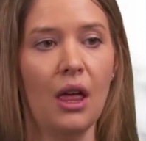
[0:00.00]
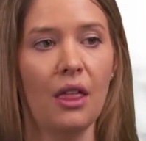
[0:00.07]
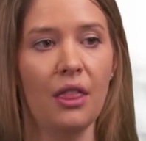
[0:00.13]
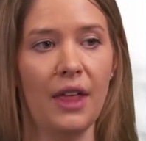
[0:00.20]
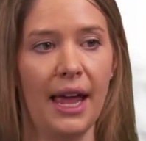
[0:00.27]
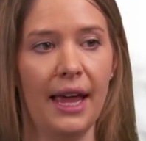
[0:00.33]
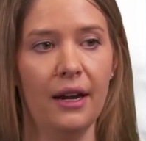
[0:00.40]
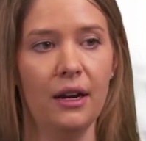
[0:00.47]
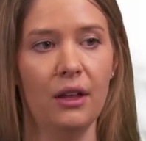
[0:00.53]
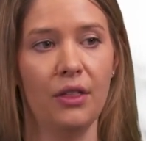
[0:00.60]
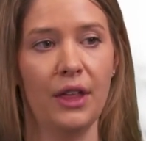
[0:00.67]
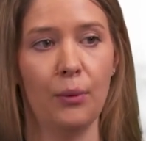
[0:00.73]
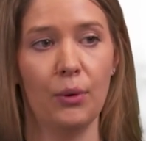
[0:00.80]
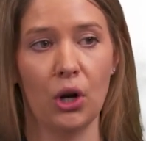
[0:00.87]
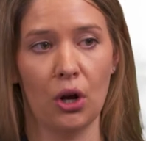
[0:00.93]
Then
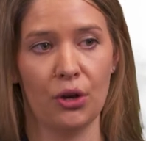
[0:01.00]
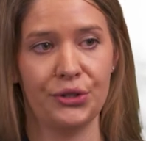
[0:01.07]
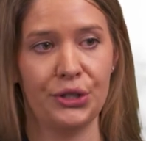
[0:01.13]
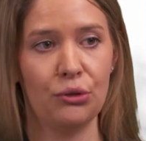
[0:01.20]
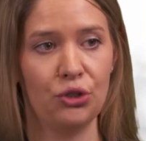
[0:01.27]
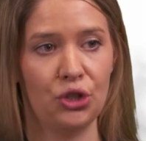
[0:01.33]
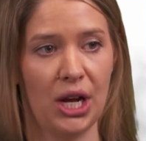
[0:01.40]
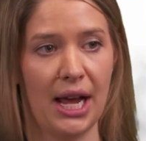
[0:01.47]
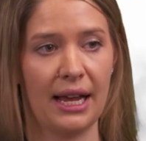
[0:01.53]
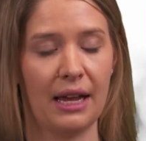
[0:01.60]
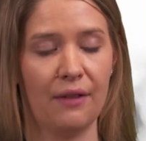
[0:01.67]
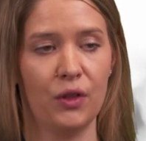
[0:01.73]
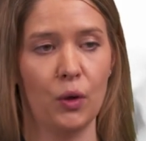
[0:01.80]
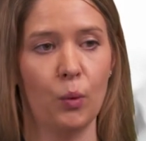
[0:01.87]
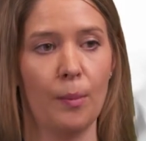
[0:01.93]
they would also check
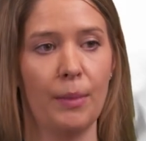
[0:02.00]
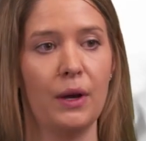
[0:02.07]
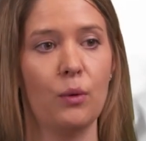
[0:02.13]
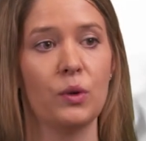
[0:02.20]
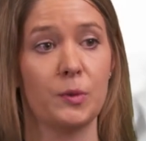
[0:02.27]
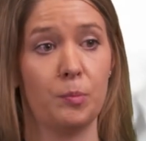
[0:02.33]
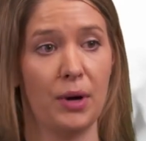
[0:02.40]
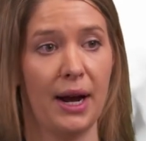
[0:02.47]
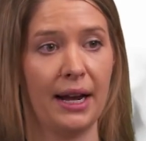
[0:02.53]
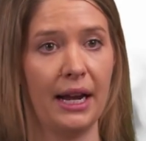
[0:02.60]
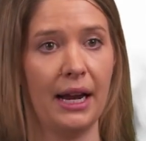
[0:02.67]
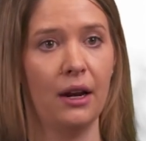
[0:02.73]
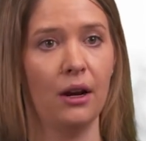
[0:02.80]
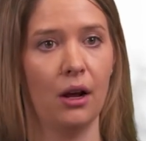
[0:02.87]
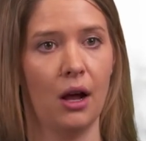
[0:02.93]
if the woman was
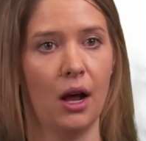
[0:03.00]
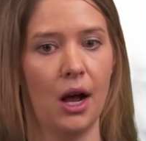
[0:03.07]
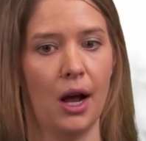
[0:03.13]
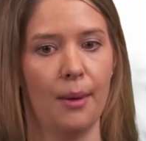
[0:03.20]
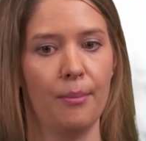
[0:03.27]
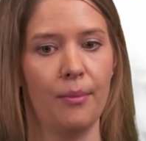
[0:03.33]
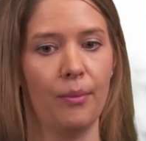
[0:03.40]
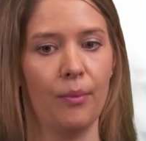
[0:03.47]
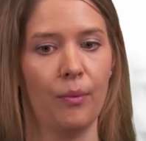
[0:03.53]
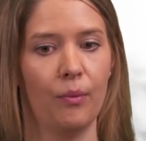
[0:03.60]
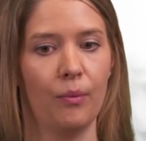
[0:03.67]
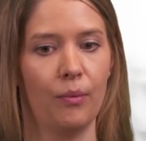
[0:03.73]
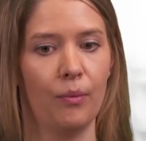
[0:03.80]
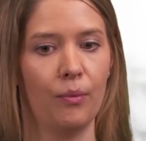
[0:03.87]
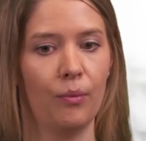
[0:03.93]
pregnant, um,
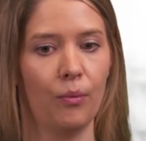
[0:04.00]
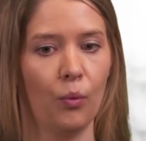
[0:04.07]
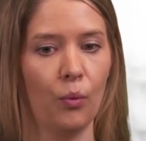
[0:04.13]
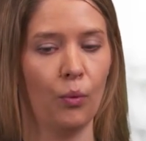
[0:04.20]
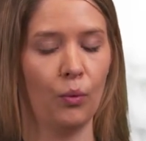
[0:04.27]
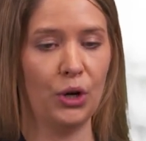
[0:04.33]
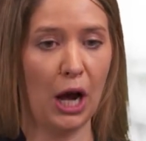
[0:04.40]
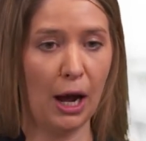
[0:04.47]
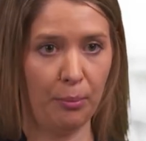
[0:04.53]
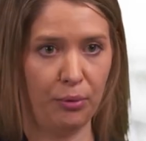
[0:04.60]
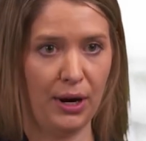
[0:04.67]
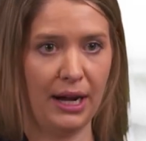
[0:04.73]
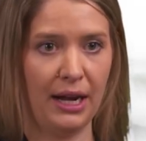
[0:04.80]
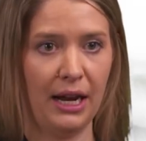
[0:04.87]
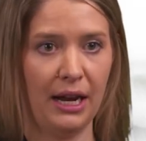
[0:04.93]
not
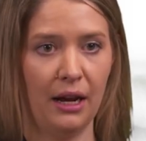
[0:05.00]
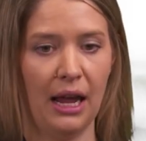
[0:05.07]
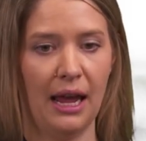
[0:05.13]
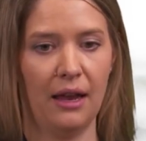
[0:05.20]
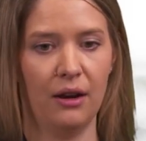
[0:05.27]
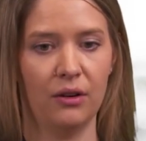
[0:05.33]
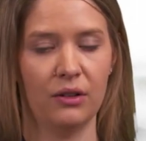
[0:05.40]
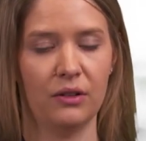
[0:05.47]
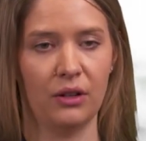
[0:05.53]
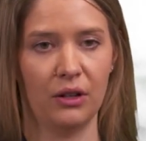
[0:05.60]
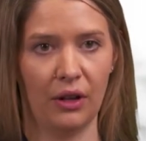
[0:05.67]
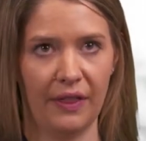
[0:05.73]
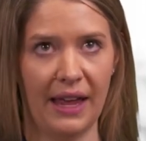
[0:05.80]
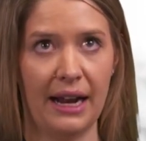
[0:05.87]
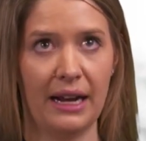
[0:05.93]
pregnant, and
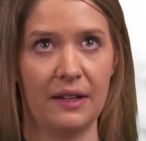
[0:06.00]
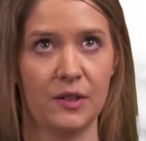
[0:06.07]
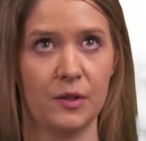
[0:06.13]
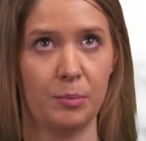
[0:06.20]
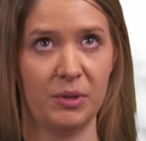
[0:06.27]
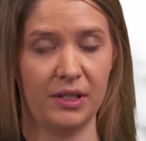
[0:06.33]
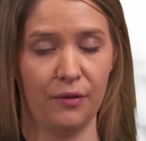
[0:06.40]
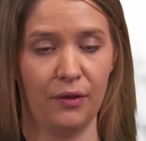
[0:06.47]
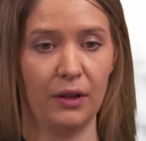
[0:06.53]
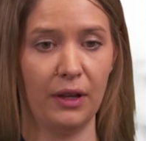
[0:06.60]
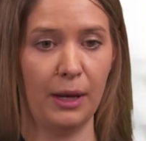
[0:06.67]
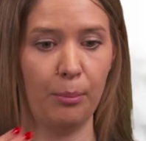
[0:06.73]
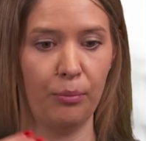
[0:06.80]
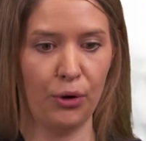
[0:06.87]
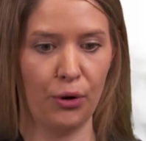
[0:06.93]
that is
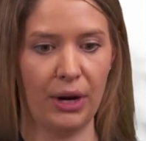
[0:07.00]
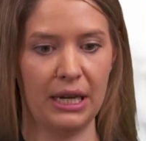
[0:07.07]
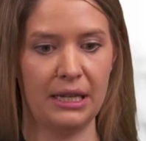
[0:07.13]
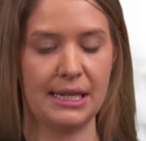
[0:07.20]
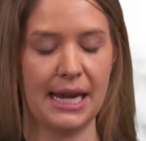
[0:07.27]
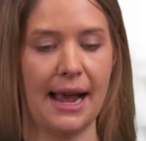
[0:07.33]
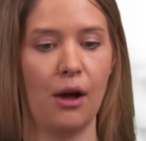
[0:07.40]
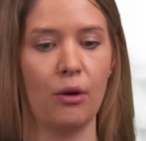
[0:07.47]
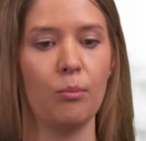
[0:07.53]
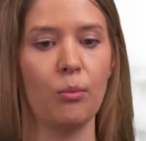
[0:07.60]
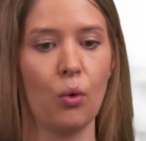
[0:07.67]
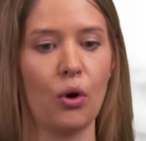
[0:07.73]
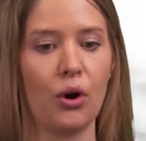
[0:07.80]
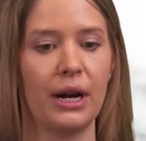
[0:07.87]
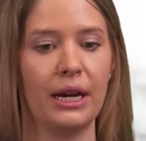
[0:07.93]
specifically broken down
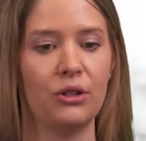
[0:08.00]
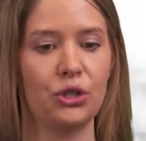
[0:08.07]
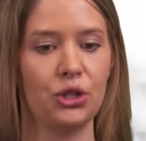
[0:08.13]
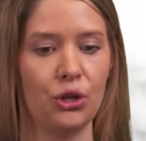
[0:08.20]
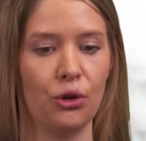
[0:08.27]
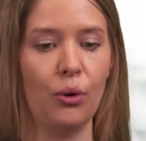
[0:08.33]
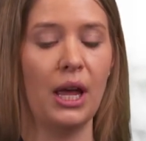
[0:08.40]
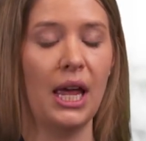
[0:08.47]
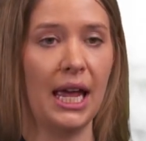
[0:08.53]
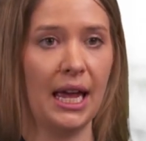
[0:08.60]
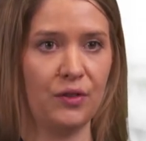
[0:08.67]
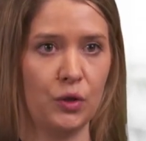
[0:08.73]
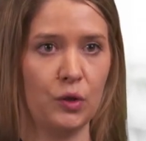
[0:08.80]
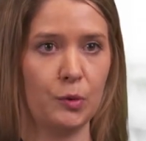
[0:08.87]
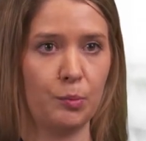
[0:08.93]
more into
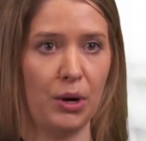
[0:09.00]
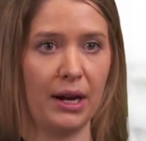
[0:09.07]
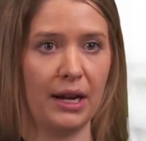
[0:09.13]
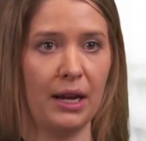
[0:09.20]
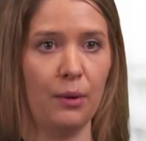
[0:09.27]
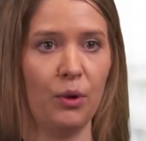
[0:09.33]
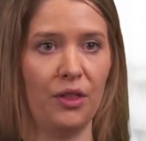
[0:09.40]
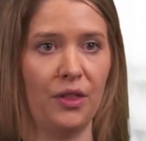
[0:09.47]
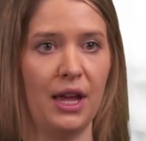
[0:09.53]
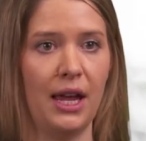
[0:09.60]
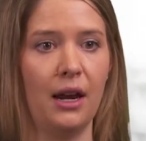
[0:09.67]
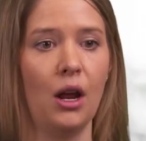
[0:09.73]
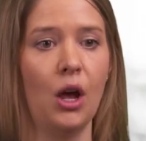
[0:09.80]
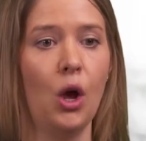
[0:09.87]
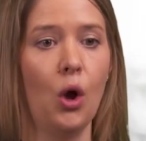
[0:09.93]
if she was pregnant
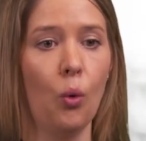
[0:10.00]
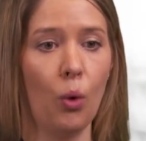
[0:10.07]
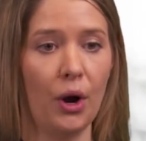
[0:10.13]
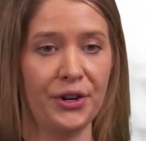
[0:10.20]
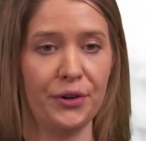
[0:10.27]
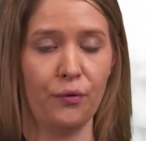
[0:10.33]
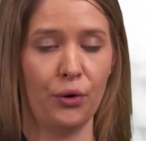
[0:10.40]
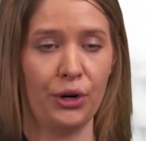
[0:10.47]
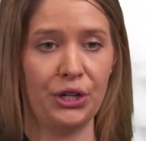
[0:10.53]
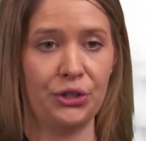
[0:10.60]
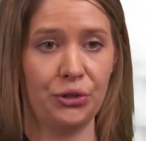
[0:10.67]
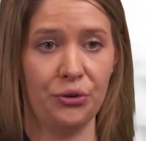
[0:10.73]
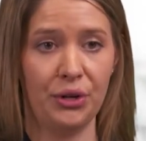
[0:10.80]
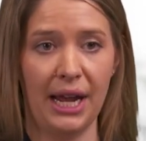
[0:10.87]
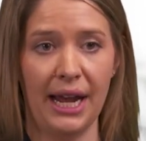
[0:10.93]
within one to
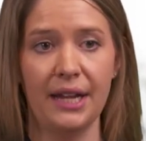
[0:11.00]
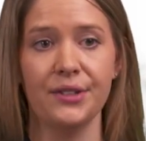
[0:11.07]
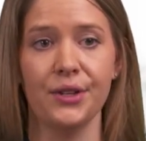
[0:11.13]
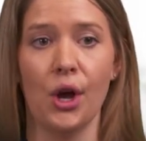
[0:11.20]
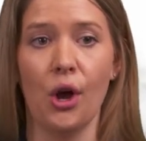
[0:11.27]
forty-two days